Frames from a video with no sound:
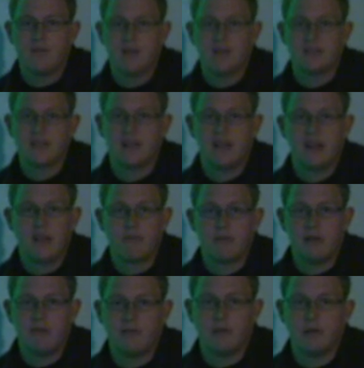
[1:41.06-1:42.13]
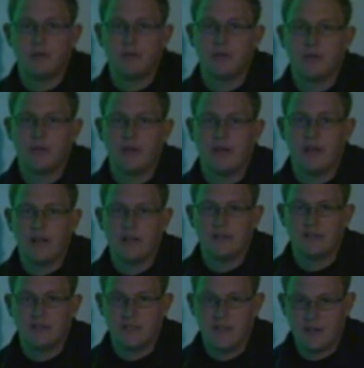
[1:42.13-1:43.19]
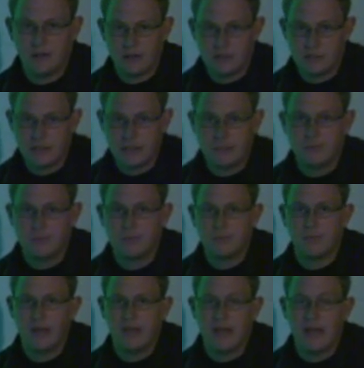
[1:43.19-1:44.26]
yet another evolution in lantern technology, an